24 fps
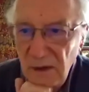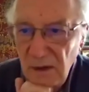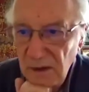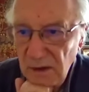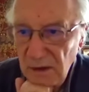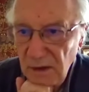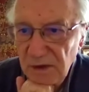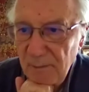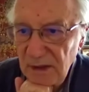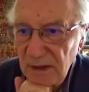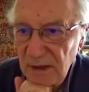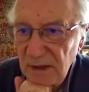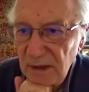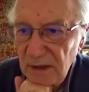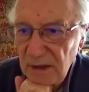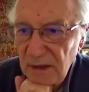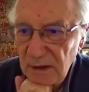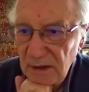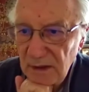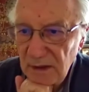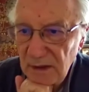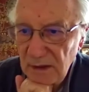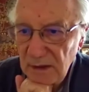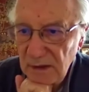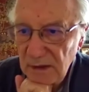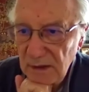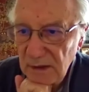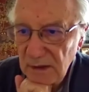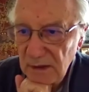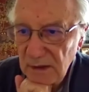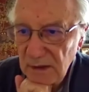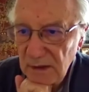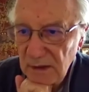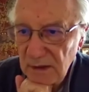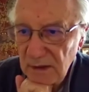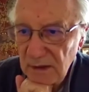what is
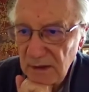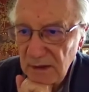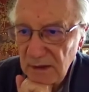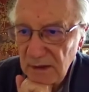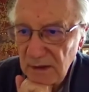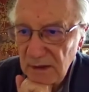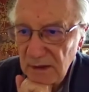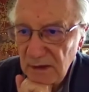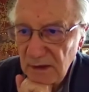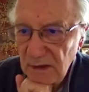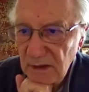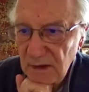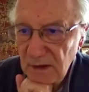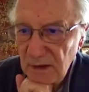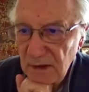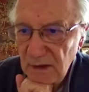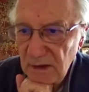happening here?